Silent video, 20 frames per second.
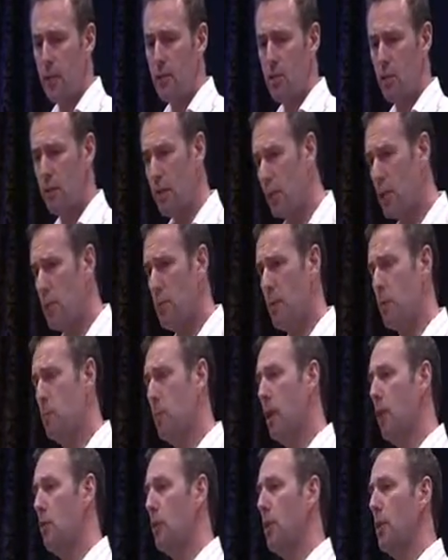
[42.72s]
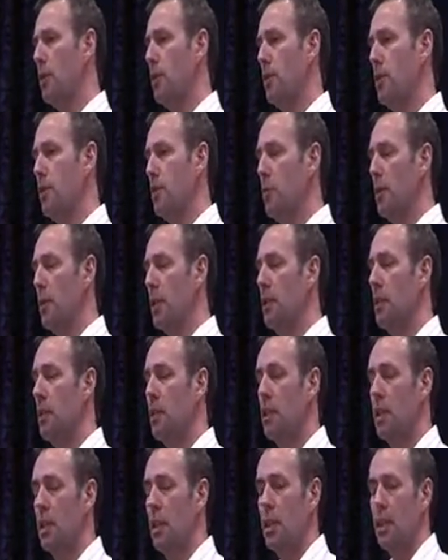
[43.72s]
So that's been well worth it for me.
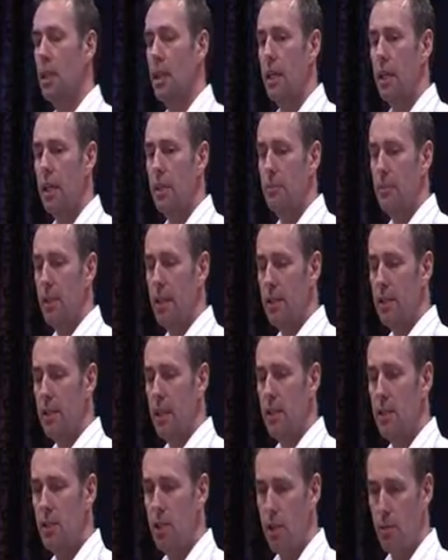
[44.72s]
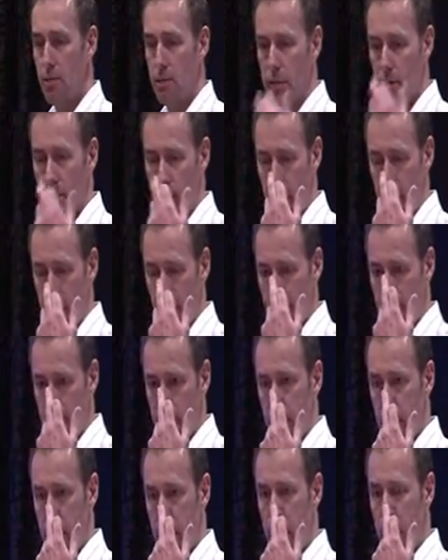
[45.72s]
In terms
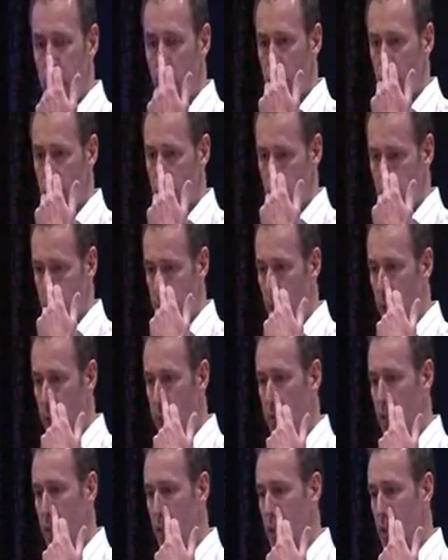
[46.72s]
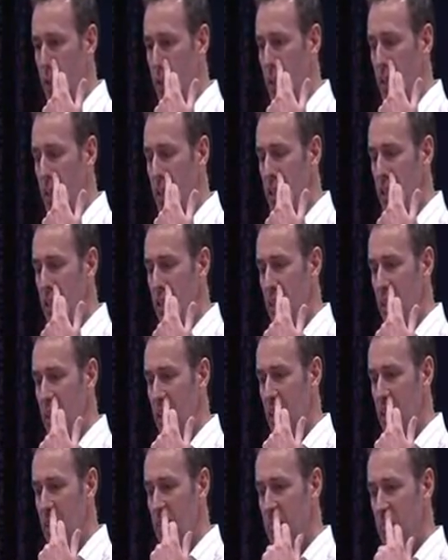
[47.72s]
of not just property,
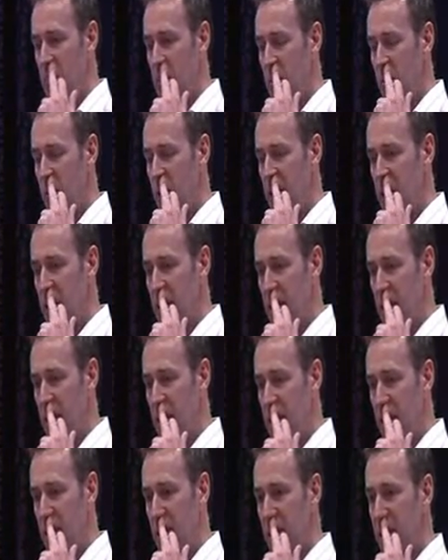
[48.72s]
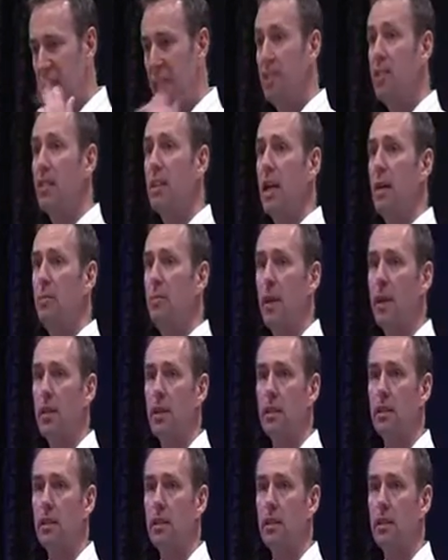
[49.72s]
we did an internet